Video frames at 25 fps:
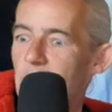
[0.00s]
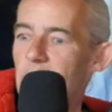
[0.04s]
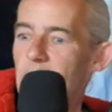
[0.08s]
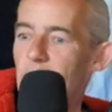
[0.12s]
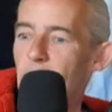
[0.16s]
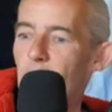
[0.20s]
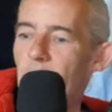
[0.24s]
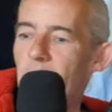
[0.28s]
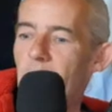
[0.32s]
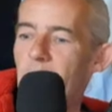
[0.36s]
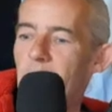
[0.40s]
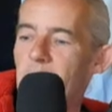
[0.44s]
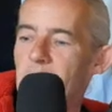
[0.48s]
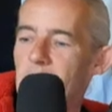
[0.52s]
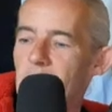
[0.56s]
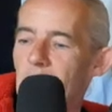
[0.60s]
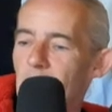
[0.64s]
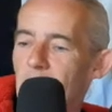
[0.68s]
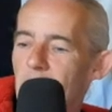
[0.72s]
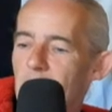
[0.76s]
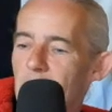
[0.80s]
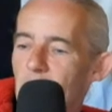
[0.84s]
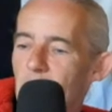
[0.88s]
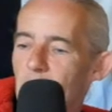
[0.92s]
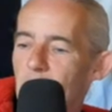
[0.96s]
this because
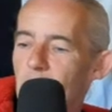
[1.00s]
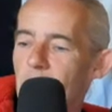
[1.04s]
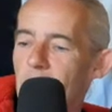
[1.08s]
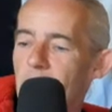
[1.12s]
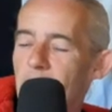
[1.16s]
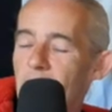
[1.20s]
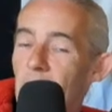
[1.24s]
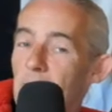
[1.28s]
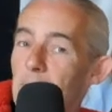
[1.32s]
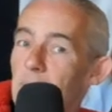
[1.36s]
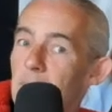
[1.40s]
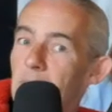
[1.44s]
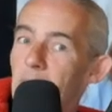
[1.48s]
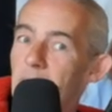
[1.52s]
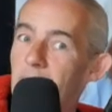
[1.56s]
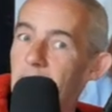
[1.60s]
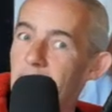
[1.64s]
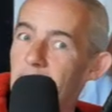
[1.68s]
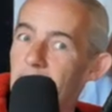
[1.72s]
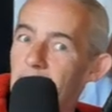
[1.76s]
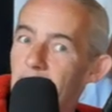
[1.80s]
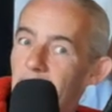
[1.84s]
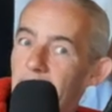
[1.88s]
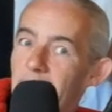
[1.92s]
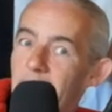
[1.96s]
I do believe I'm
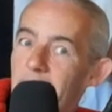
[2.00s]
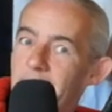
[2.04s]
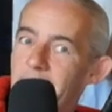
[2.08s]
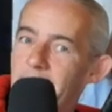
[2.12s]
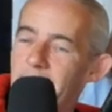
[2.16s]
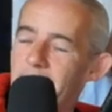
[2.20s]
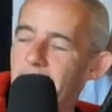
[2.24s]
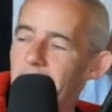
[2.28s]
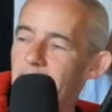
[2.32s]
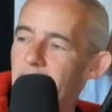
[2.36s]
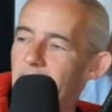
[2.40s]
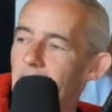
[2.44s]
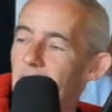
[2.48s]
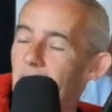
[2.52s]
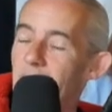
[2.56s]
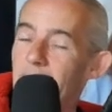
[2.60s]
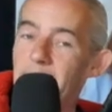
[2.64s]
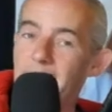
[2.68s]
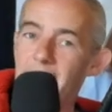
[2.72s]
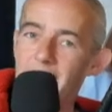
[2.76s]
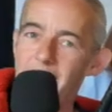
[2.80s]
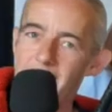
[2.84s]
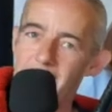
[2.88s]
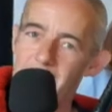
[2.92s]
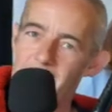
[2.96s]
late yet again. I
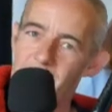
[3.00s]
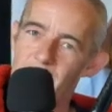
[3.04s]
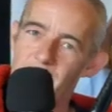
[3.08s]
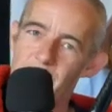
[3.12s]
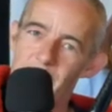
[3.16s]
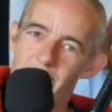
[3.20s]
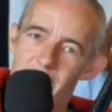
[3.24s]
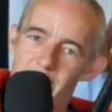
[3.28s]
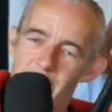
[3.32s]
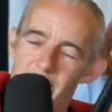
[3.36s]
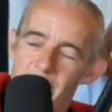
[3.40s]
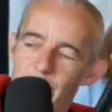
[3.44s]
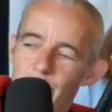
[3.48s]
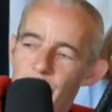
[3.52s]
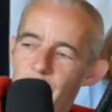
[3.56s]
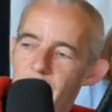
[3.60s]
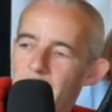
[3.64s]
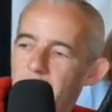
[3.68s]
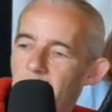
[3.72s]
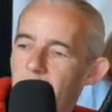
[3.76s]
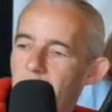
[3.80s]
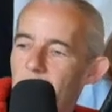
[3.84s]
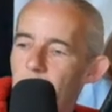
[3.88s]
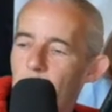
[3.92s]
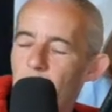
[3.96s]
did this yesterday,
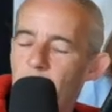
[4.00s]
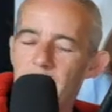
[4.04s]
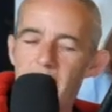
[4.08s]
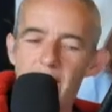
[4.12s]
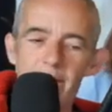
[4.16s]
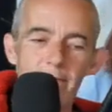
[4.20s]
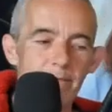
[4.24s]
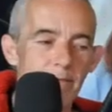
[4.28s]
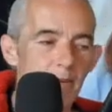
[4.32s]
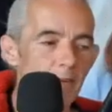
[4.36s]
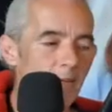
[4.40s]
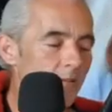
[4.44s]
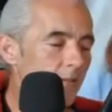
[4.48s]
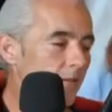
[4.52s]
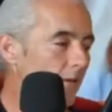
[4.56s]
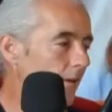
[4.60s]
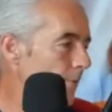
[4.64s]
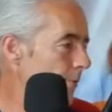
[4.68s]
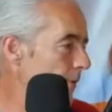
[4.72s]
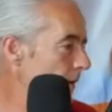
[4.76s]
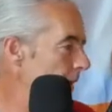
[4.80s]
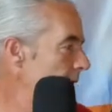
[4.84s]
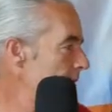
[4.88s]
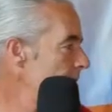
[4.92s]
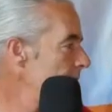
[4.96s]
okay? But I fucked
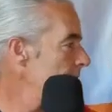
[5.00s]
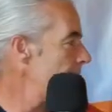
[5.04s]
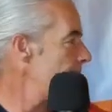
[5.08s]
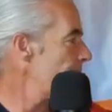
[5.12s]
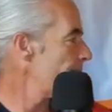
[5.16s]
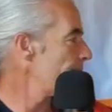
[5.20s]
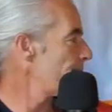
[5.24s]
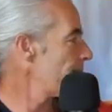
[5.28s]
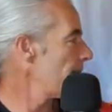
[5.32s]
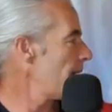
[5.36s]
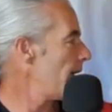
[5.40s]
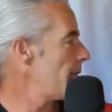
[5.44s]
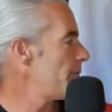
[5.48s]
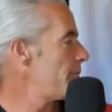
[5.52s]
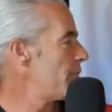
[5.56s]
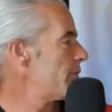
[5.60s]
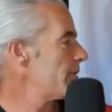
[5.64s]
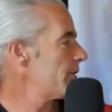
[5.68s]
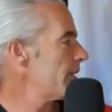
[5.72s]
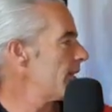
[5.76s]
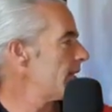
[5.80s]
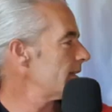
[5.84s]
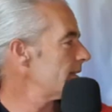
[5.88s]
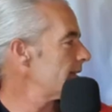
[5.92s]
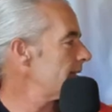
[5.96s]
up. I
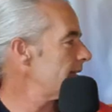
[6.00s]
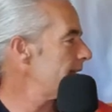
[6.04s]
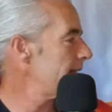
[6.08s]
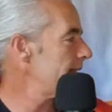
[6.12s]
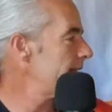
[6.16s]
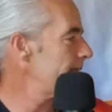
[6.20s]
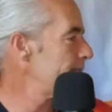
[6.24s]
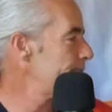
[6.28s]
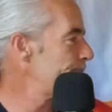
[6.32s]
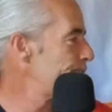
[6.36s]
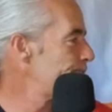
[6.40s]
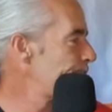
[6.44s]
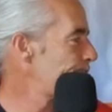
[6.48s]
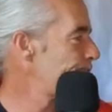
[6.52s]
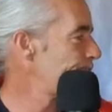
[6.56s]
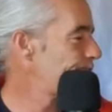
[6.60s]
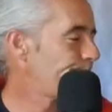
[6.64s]
put on